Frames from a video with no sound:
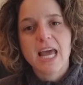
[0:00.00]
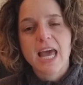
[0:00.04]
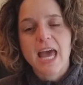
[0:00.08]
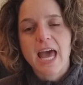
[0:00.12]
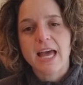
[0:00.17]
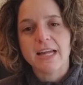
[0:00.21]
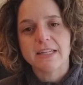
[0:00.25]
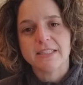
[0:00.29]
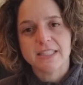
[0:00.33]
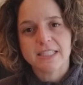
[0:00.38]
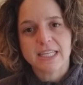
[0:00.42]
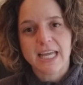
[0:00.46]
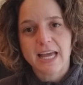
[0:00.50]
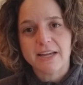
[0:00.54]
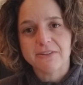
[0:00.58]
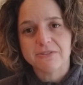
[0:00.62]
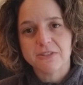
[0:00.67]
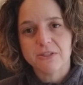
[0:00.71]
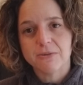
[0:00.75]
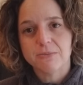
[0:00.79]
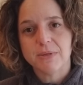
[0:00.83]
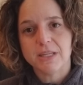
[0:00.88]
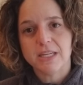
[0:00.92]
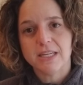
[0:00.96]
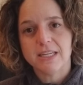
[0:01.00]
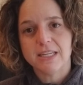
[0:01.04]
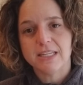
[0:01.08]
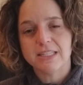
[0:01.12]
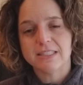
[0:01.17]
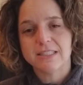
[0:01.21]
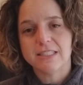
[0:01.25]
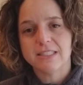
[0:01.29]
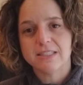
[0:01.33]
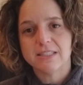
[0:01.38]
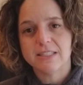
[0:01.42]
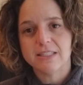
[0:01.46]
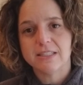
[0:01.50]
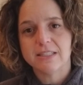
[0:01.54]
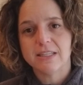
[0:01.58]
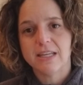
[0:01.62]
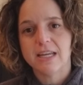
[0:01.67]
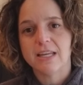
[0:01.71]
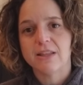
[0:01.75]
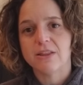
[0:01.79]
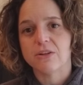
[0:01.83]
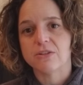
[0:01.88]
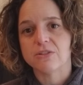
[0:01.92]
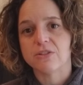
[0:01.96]
Has the council been in existence
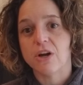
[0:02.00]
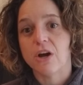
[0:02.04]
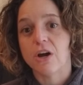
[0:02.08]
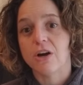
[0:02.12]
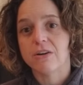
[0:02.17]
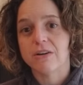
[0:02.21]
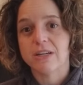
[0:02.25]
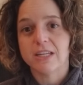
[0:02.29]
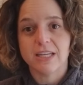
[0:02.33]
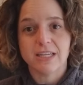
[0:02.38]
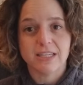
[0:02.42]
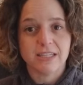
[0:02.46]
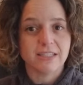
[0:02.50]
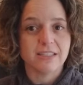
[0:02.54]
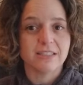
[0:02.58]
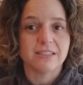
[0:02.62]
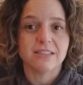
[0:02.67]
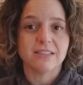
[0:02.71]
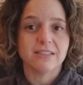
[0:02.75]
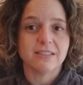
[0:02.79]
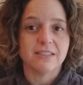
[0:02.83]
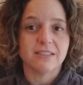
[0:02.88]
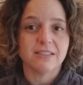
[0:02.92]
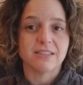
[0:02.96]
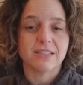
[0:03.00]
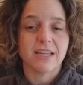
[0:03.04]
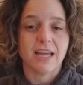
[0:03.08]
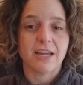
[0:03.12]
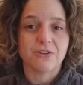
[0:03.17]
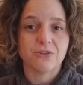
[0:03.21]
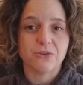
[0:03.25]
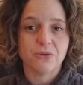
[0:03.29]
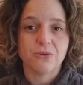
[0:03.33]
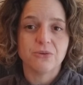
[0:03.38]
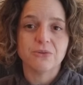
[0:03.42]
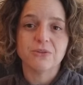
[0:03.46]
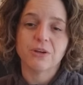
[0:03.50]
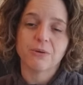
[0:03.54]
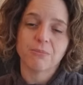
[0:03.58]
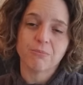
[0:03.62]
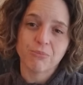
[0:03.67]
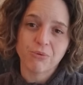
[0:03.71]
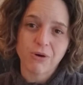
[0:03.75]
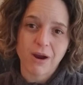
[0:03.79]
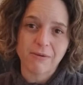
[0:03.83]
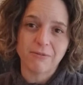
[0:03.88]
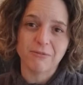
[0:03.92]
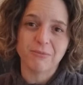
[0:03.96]
and there's already a consistent schedule? You're
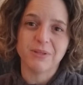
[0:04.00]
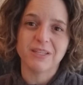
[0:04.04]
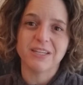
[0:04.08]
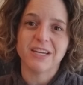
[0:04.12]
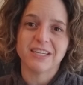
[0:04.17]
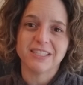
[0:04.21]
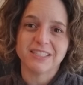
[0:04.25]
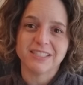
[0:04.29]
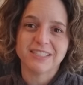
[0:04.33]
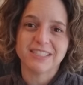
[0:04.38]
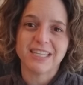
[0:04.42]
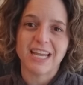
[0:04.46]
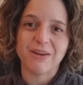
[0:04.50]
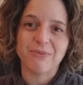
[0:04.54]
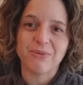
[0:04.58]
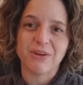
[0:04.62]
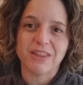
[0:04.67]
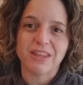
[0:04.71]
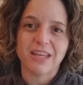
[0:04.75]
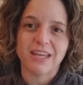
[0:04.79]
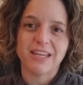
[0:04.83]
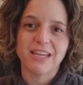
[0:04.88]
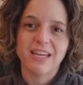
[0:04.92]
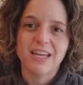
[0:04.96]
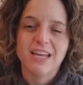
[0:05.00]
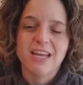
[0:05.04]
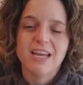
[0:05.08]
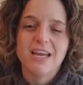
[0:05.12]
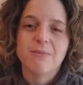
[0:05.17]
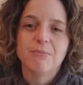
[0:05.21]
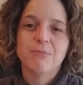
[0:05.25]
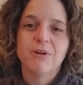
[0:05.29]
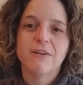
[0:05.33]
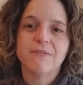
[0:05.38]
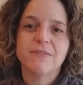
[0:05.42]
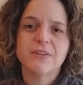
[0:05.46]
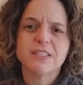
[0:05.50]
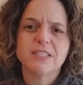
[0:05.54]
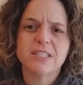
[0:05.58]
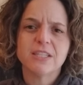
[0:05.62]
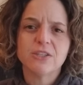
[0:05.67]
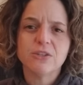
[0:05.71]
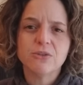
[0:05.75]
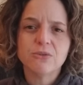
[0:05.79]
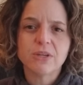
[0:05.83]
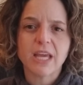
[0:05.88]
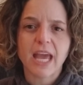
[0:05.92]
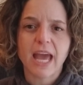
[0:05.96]
probably going to stay with it. But if it's a
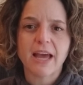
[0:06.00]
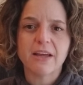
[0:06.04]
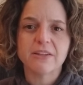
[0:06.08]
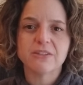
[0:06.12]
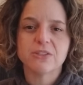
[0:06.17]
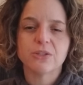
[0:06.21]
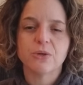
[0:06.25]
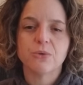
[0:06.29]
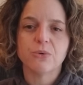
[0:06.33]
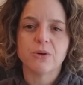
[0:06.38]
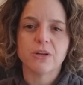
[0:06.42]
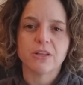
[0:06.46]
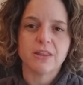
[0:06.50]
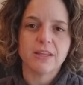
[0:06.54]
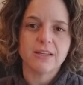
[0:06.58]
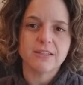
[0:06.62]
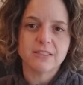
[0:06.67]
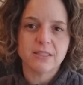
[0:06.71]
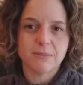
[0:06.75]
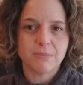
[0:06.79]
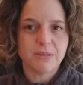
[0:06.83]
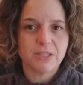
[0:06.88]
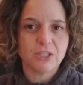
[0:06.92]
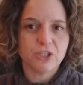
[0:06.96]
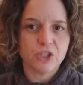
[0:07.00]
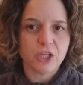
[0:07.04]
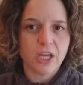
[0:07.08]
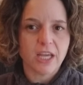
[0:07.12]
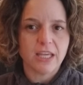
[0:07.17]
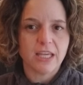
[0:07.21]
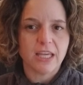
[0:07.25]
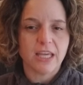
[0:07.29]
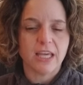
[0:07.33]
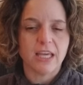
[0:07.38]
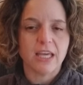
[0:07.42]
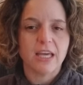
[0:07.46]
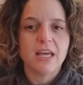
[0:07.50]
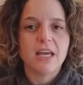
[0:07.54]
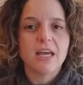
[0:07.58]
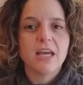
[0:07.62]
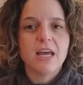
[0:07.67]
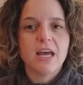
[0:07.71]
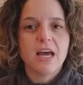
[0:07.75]
new council where things have been shaky,